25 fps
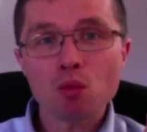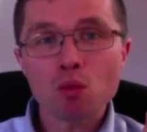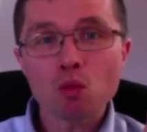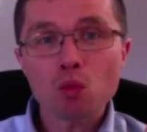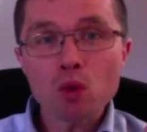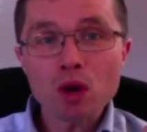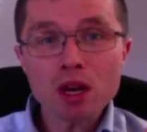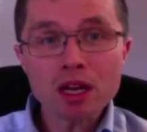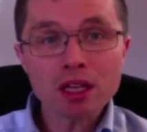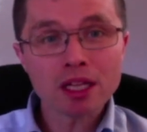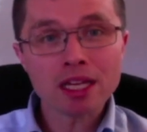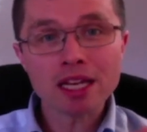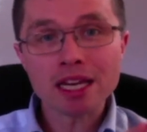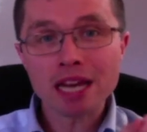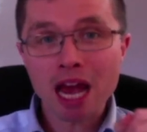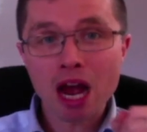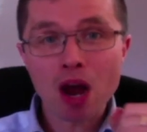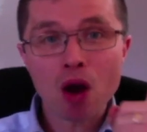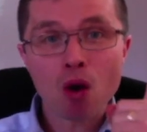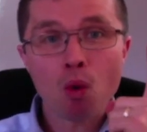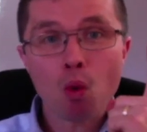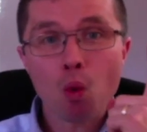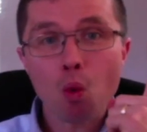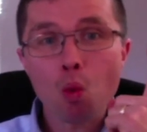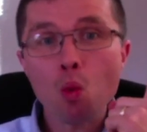really
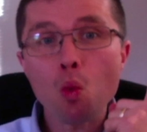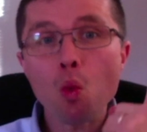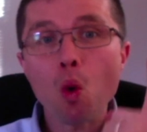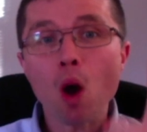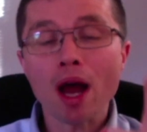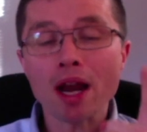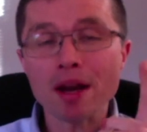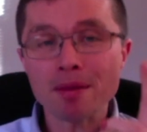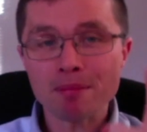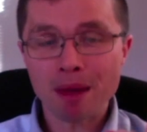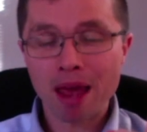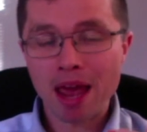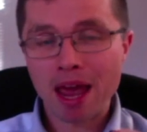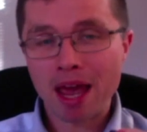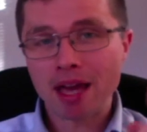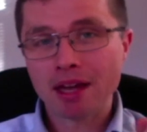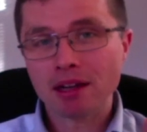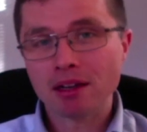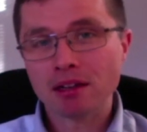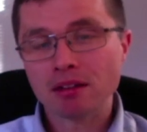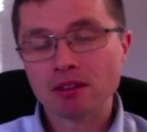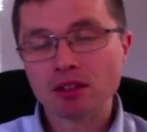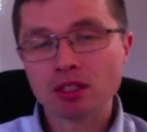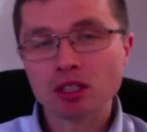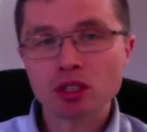now one
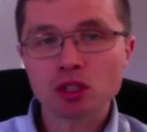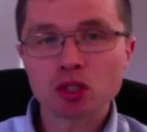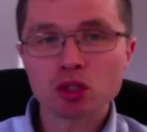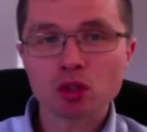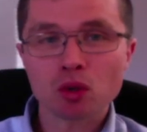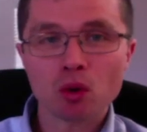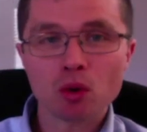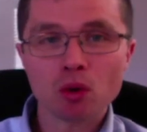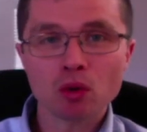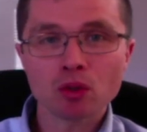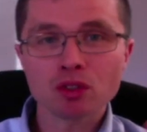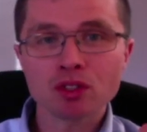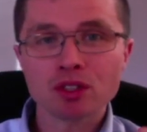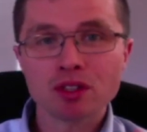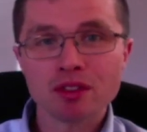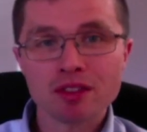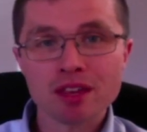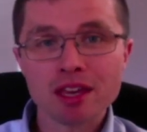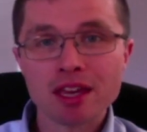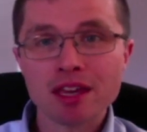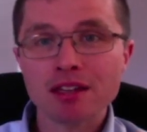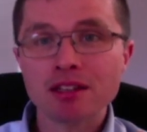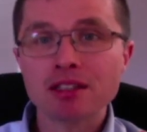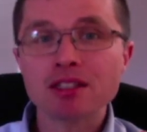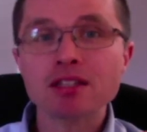man controls
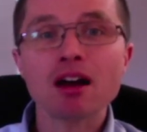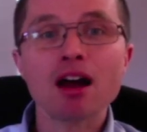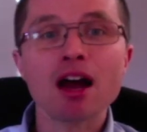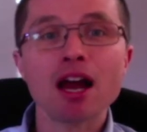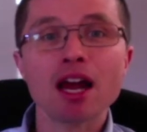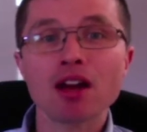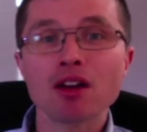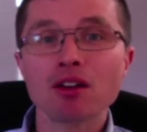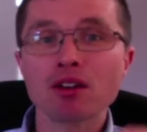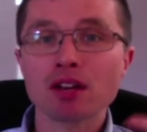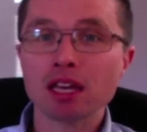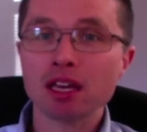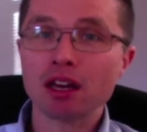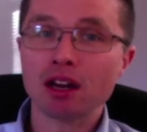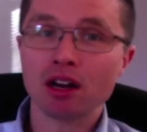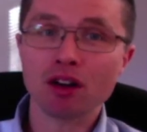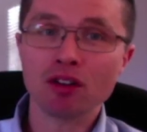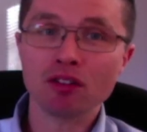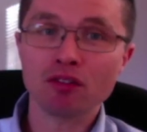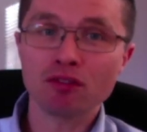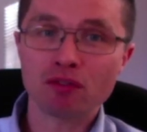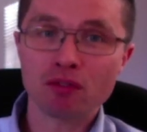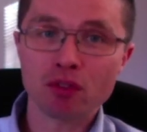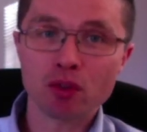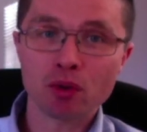the entirety
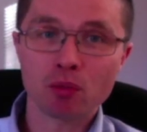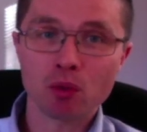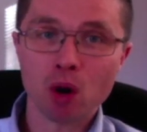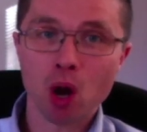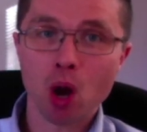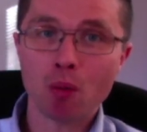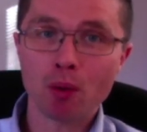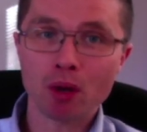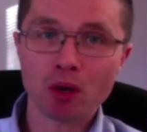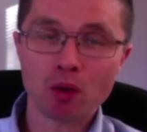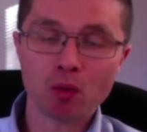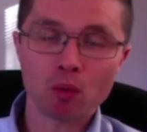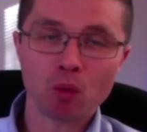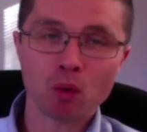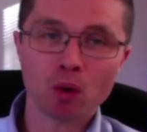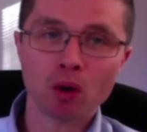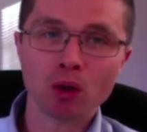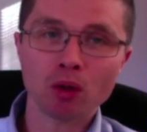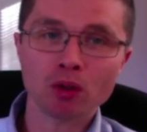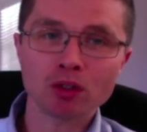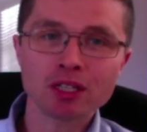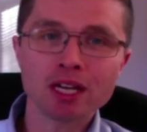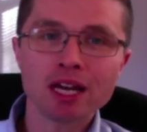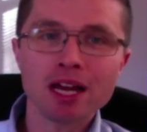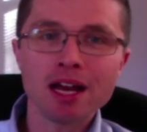of the Roman
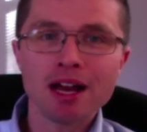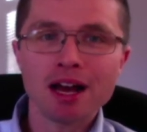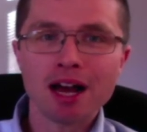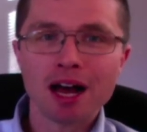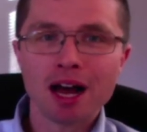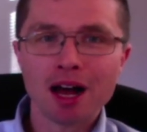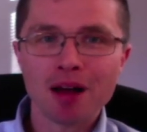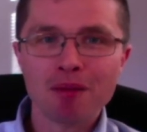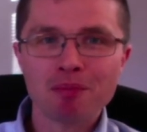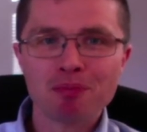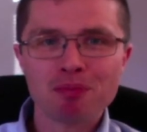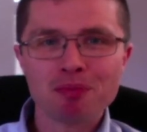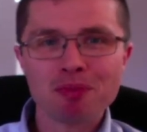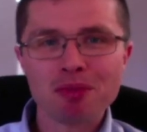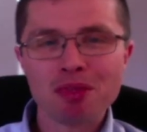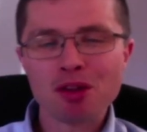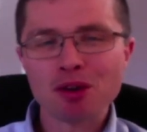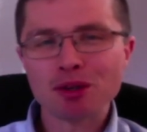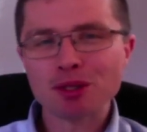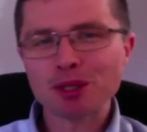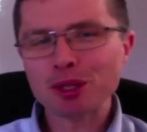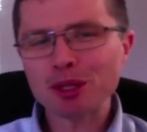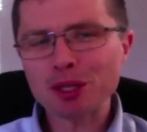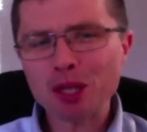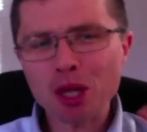world. There's
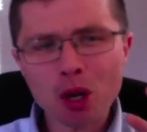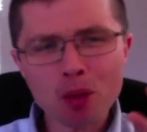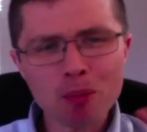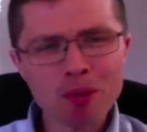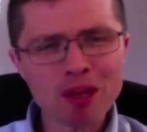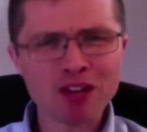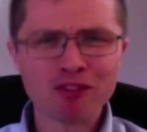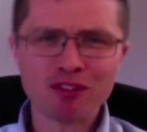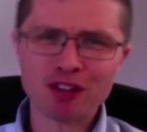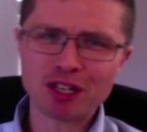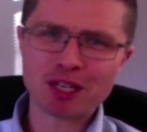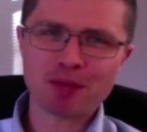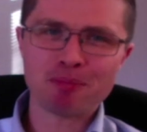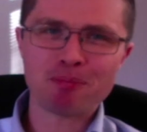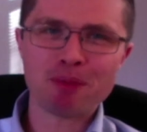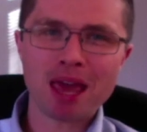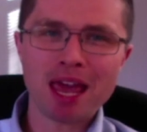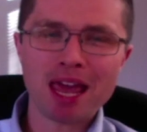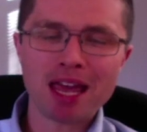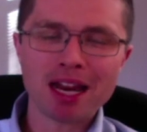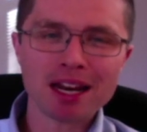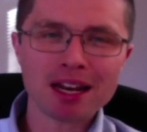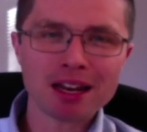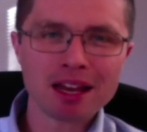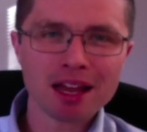a little bit of a
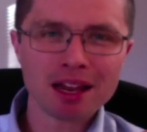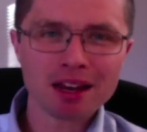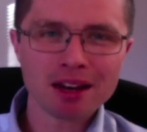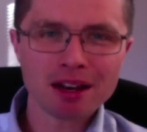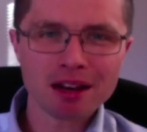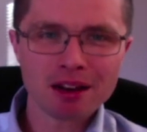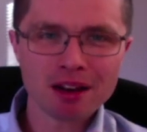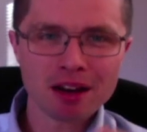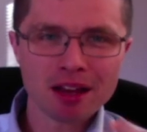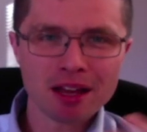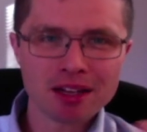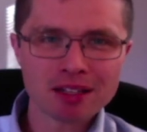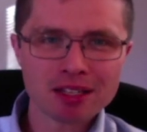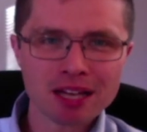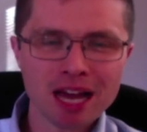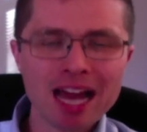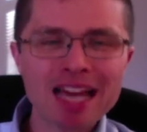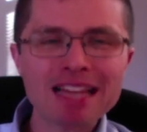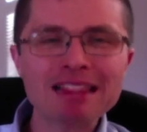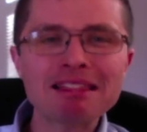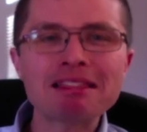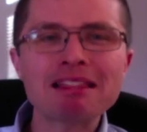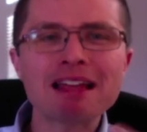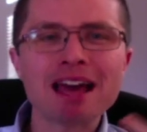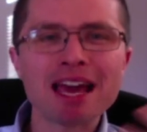debate, and I
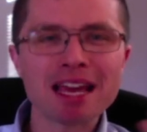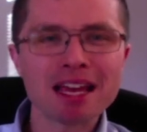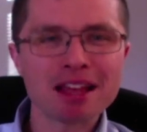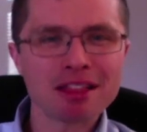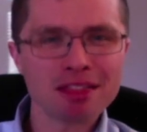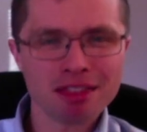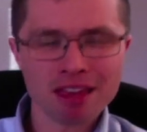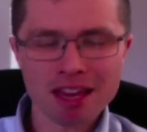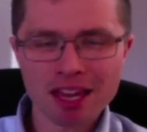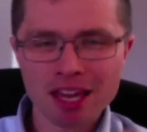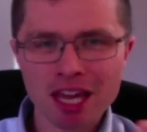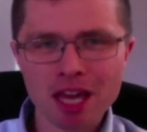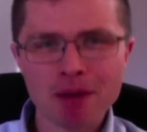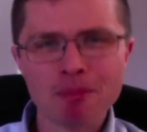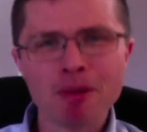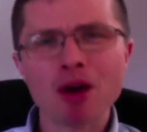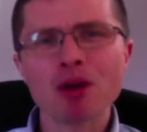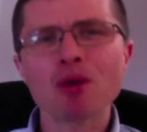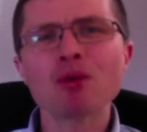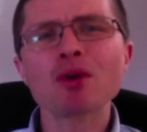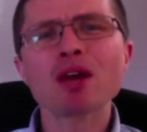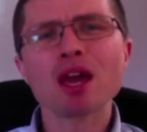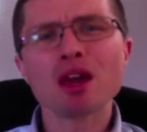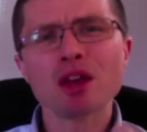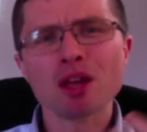like thinking about,
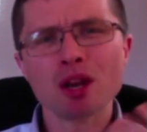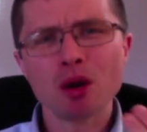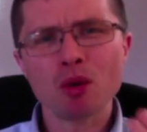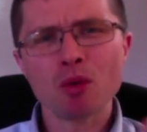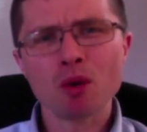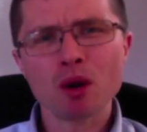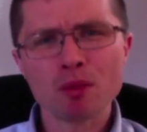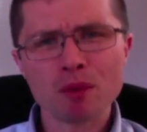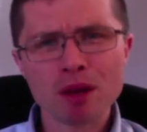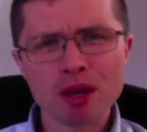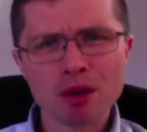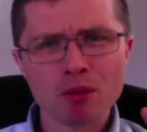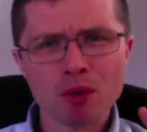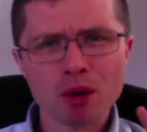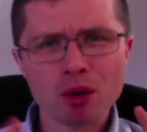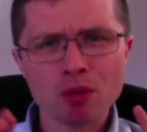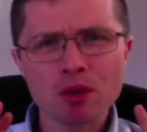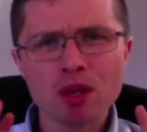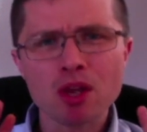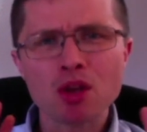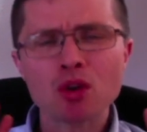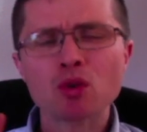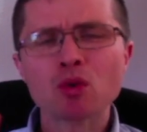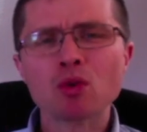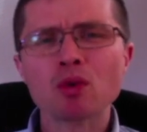okay, when we
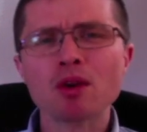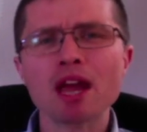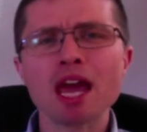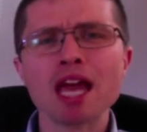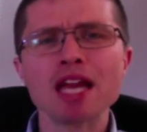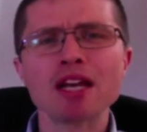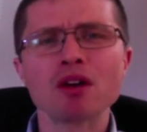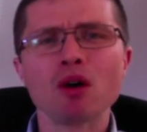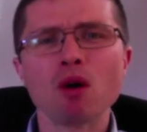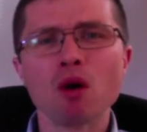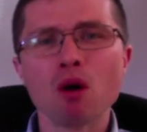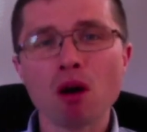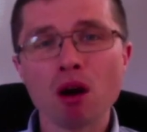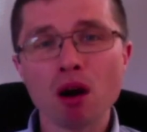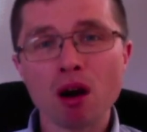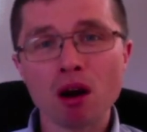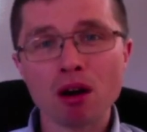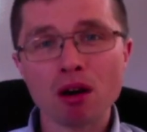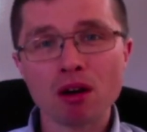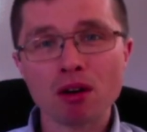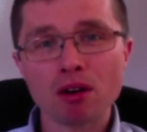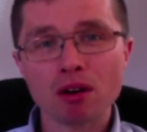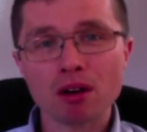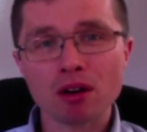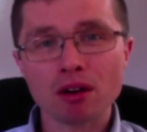create
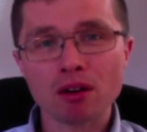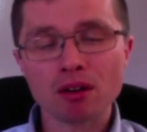our